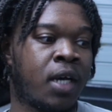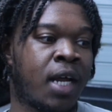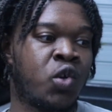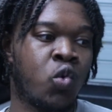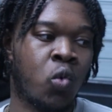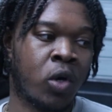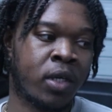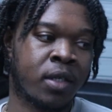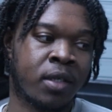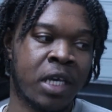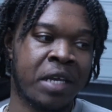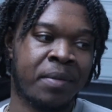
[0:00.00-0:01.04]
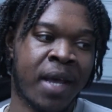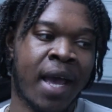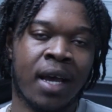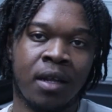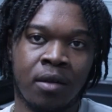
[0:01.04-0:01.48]
I do want to keep
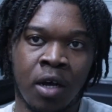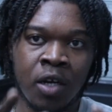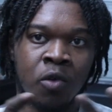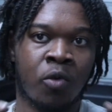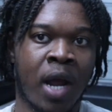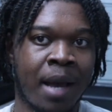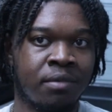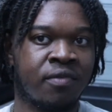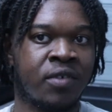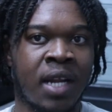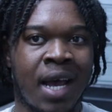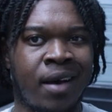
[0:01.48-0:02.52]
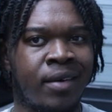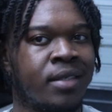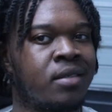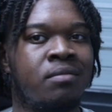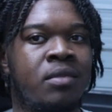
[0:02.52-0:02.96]
that under wraps for now.
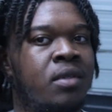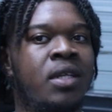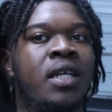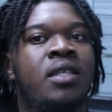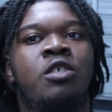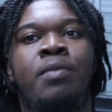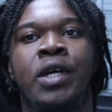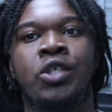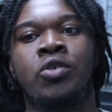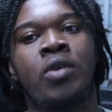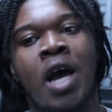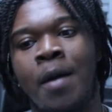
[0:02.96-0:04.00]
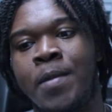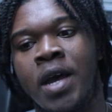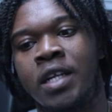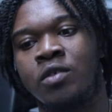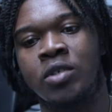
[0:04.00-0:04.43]
It's nothing special, I'll
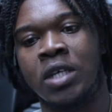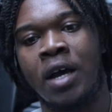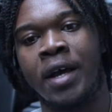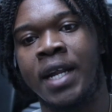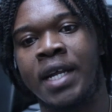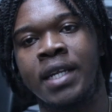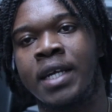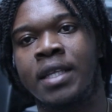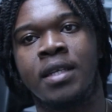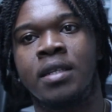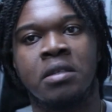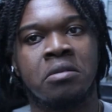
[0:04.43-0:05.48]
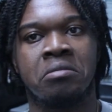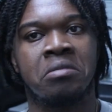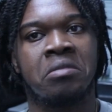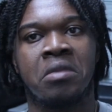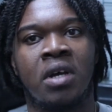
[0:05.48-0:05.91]
be honest with y'all. It ain't nothing
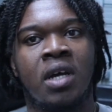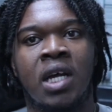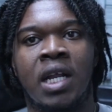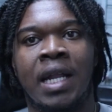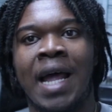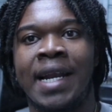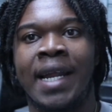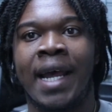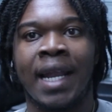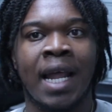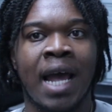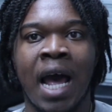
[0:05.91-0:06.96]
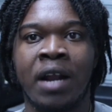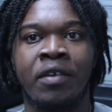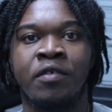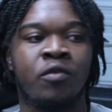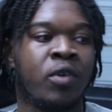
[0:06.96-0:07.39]
like that. Like, I
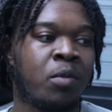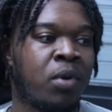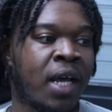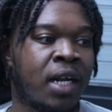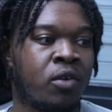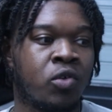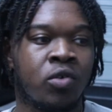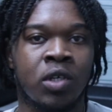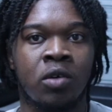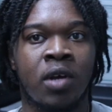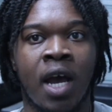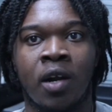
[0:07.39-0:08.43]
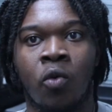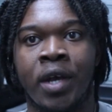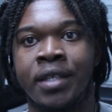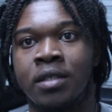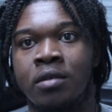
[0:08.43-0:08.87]
don't even really plan on doing no kind of
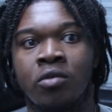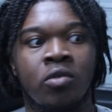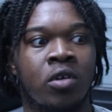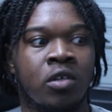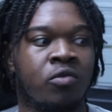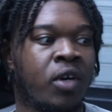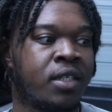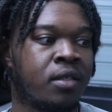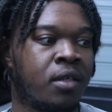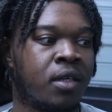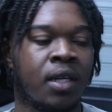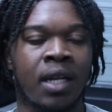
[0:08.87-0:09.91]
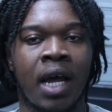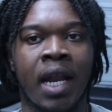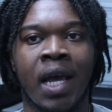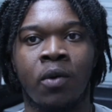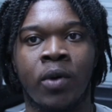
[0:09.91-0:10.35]
racing, grudge racing or nothing
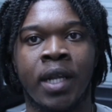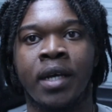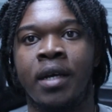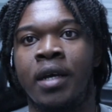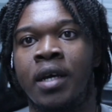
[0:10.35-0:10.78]
like that with it.